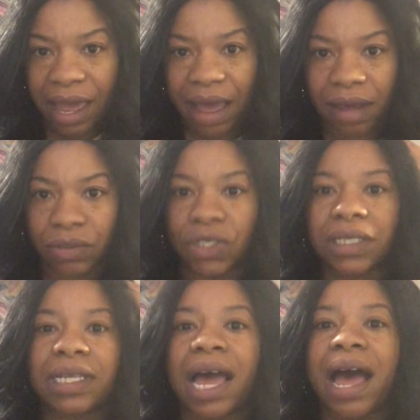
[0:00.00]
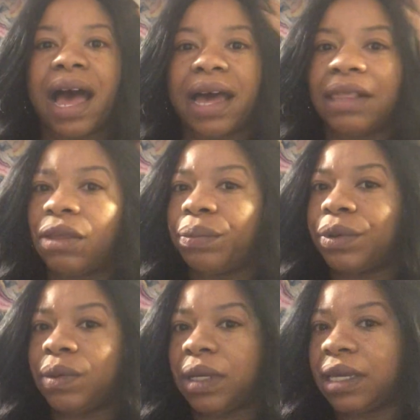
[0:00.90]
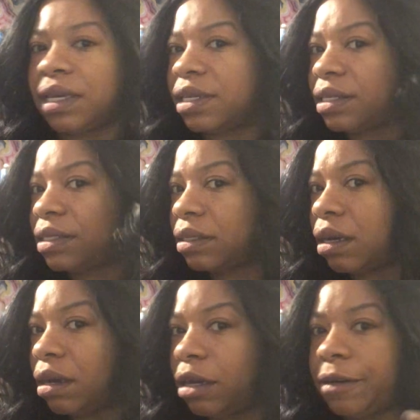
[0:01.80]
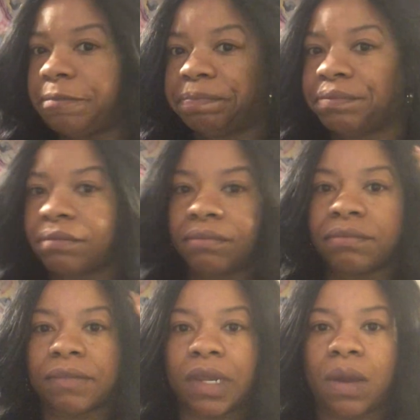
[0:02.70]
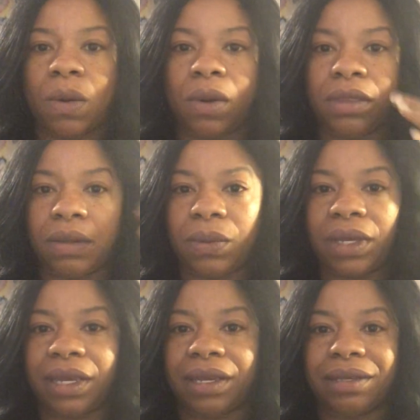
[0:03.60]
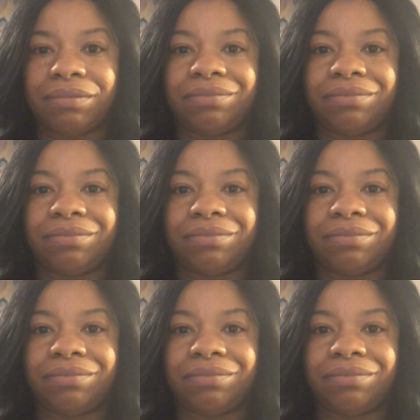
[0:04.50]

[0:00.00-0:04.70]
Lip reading: How just high the root is on the wig.